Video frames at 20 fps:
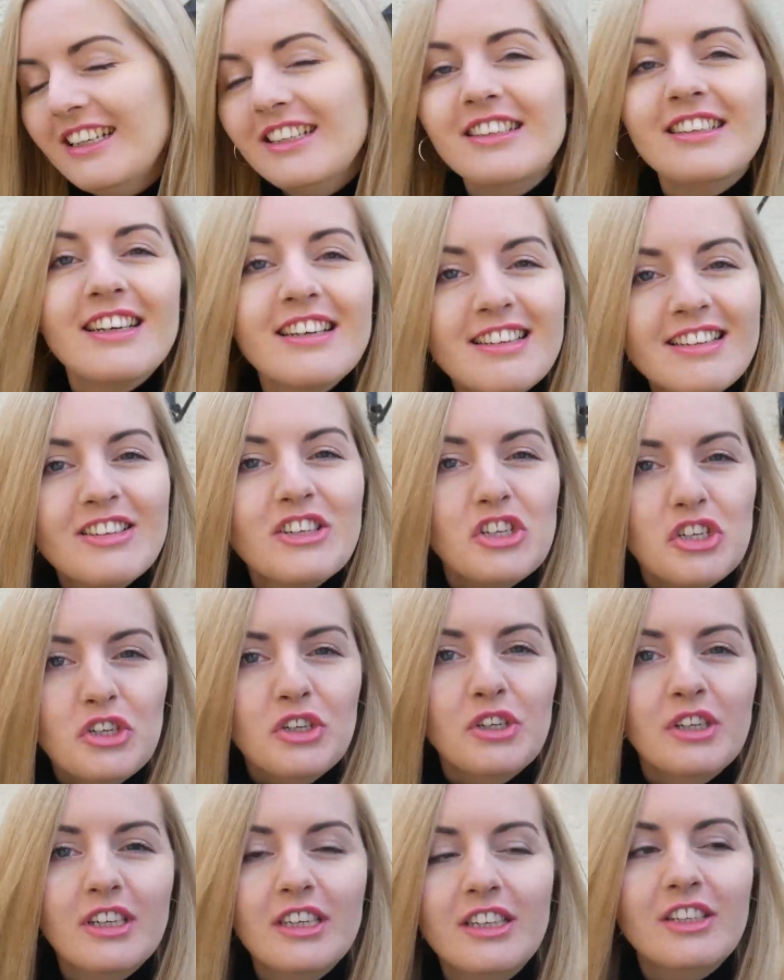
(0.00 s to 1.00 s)
Just
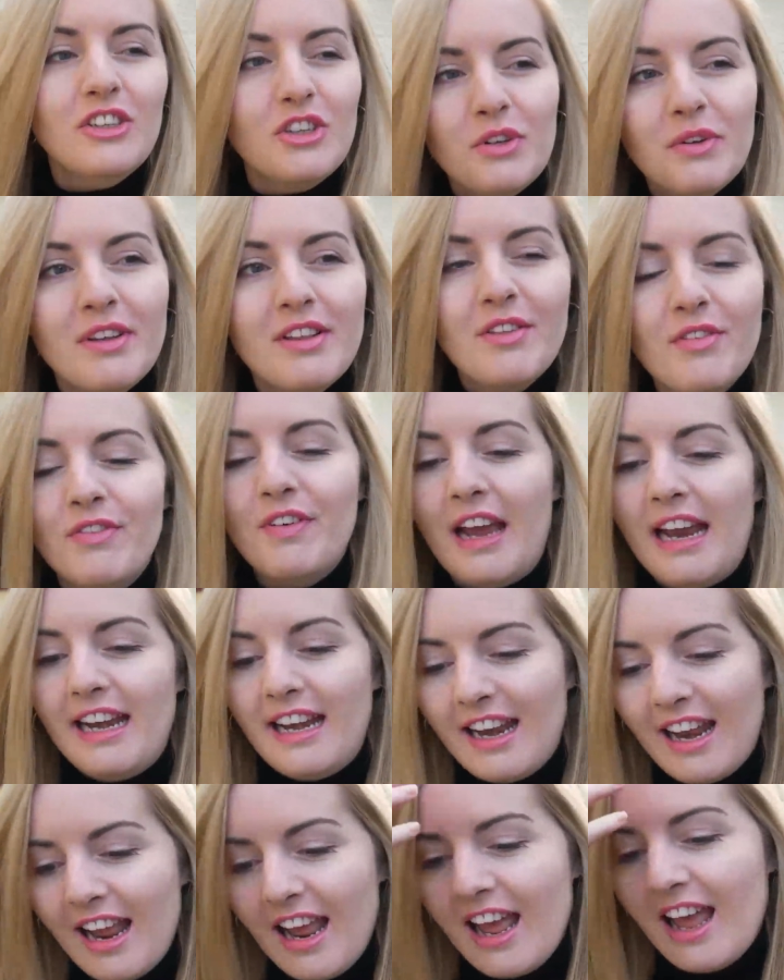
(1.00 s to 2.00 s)
2. 2 is fine.
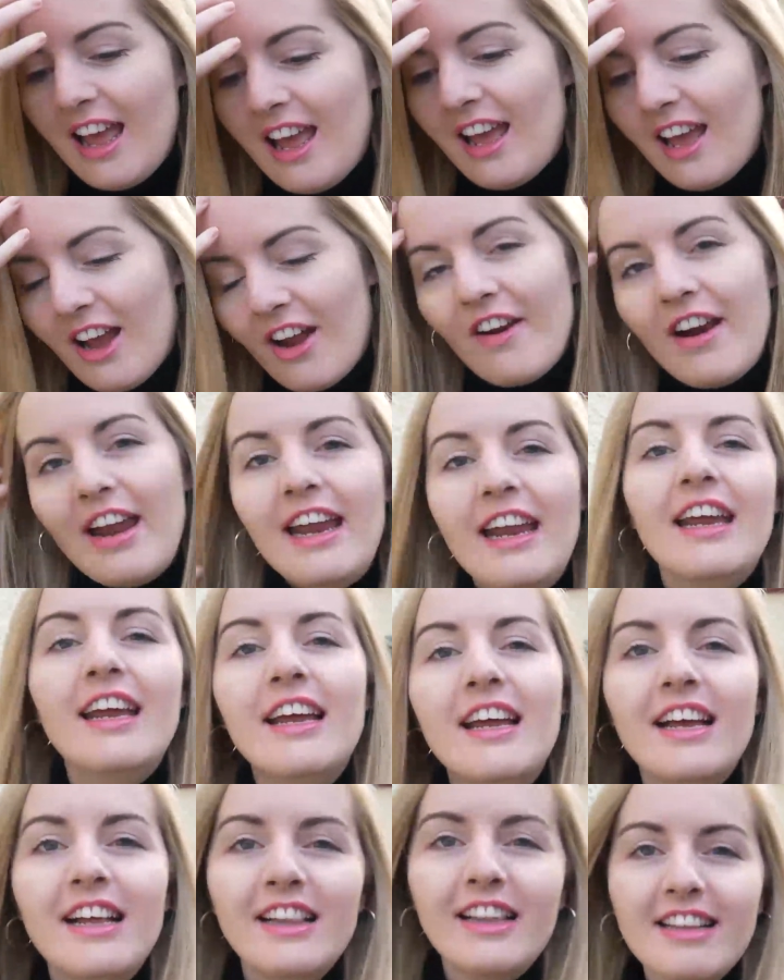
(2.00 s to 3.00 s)
Alright,
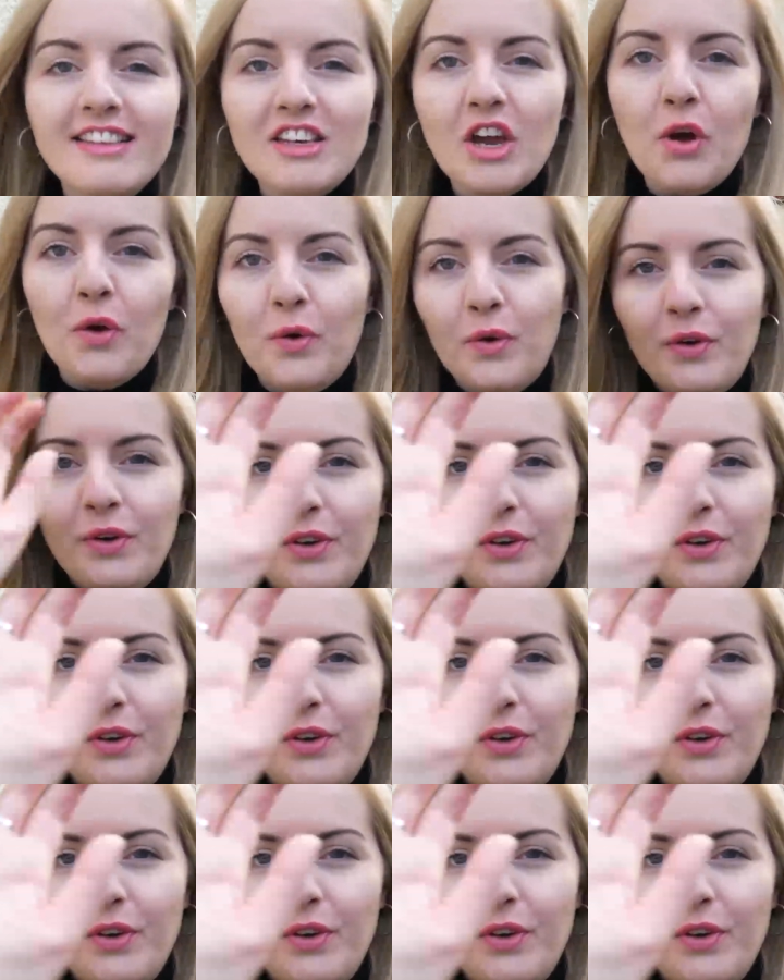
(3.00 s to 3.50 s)
let's go.